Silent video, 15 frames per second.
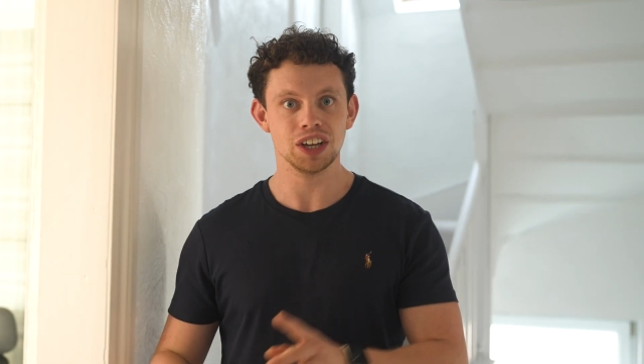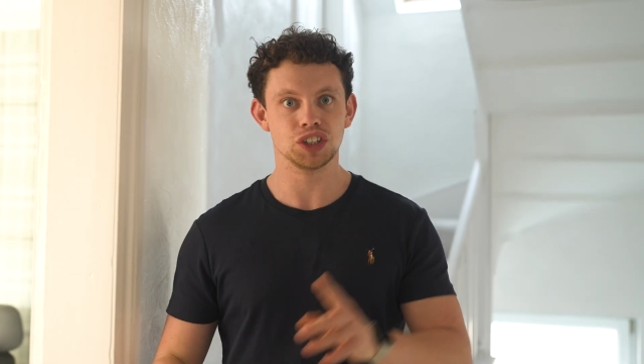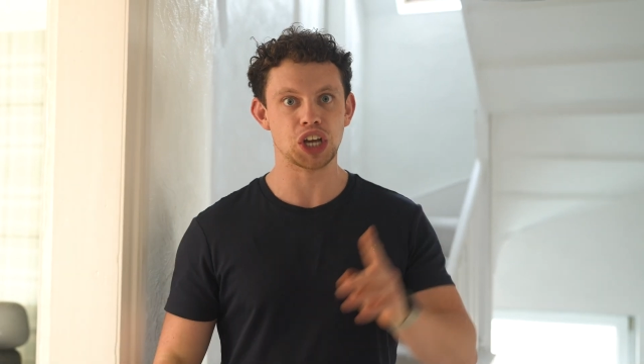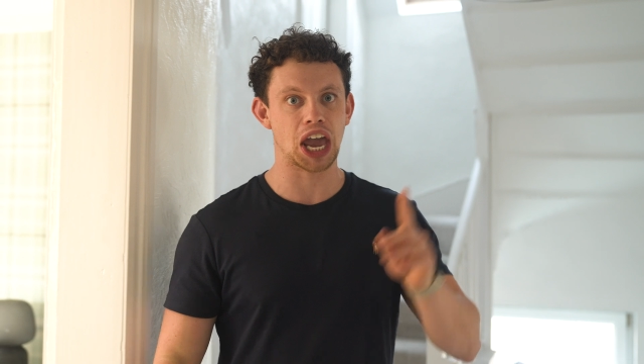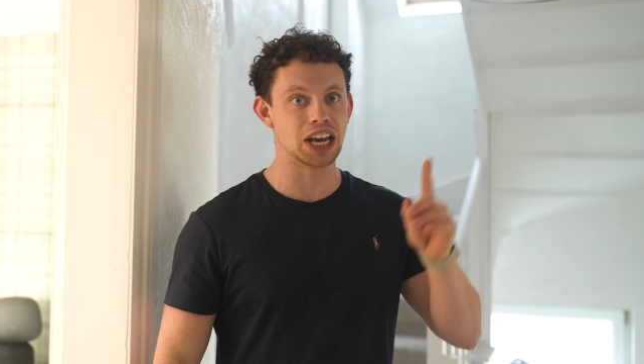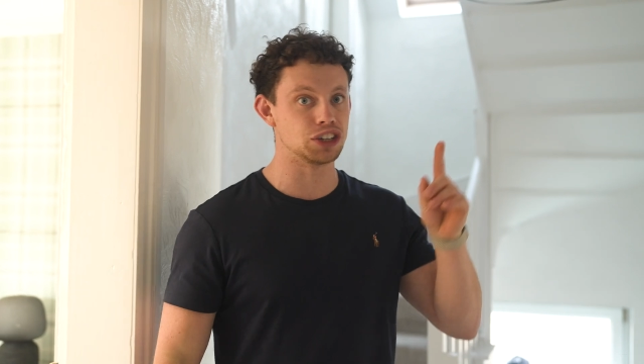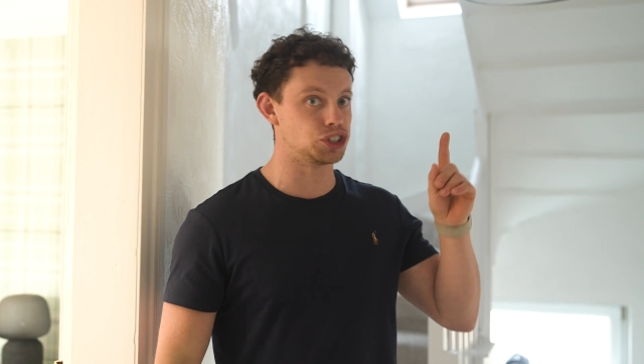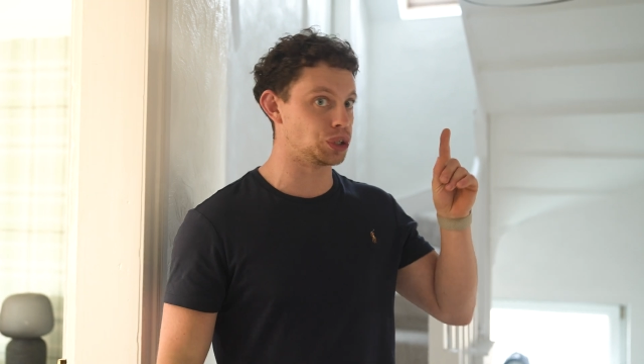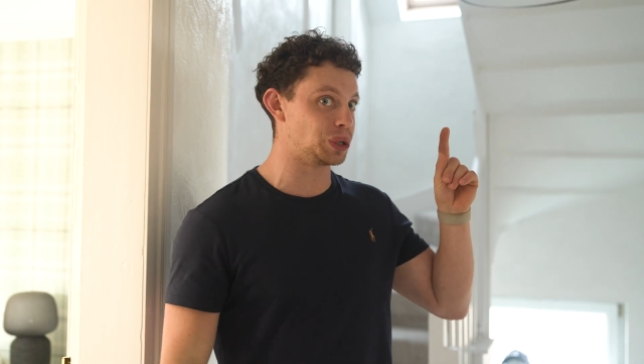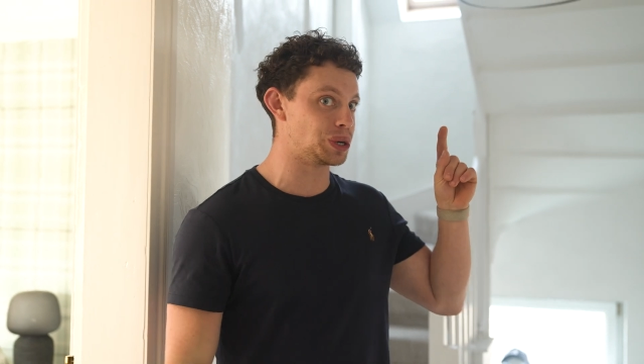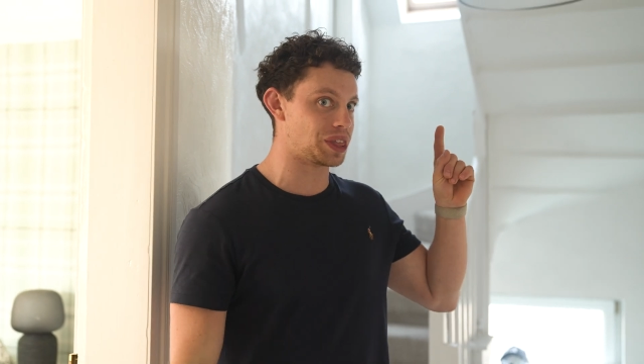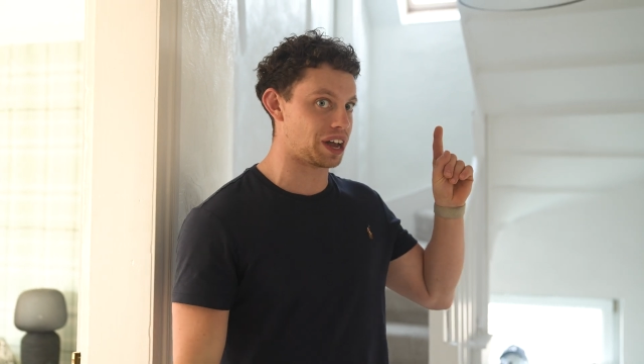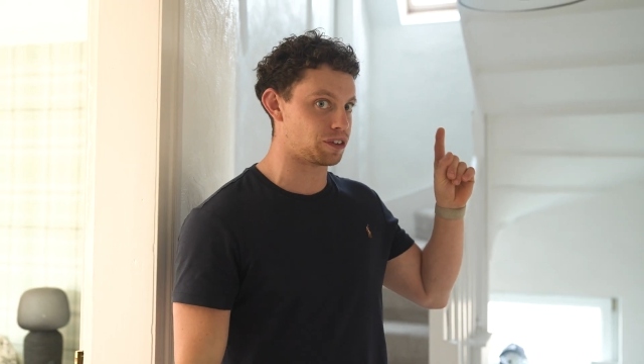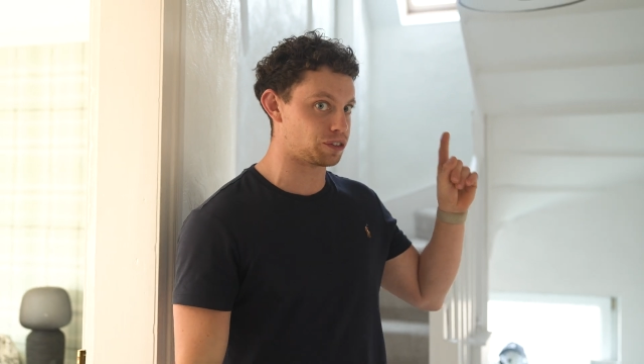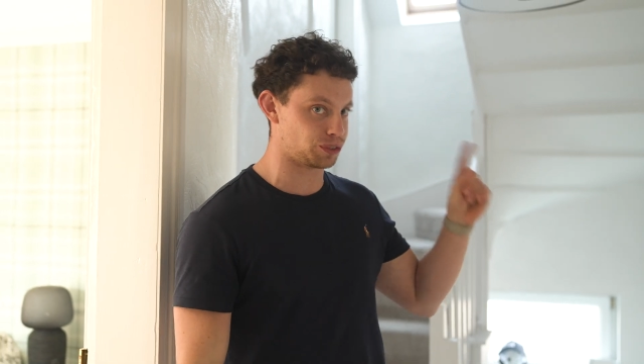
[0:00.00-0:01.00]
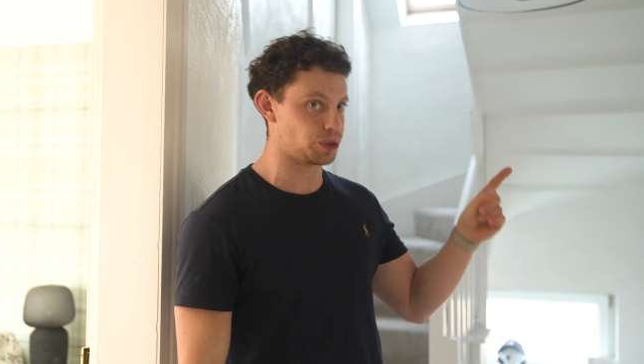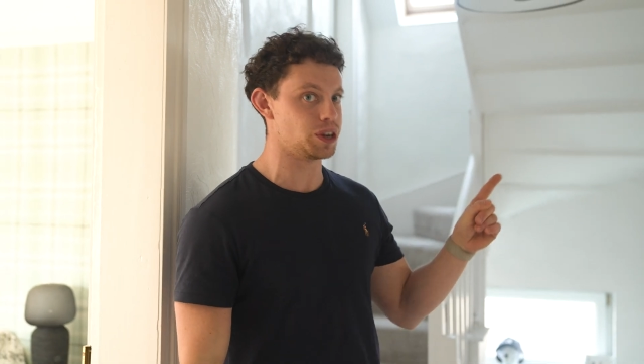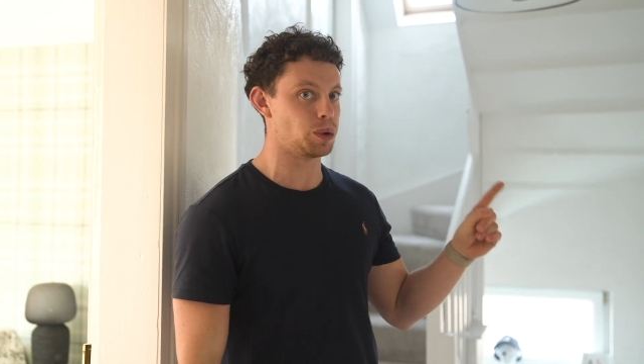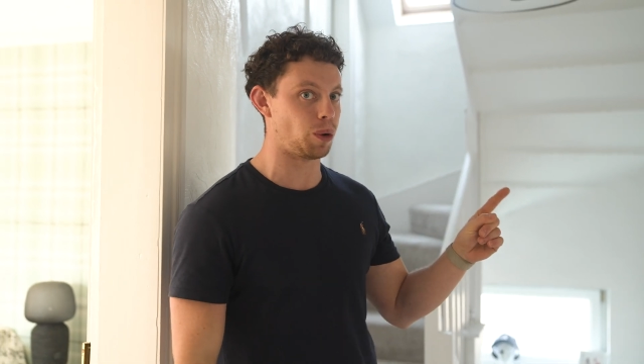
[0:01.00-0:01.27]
to enjoy that free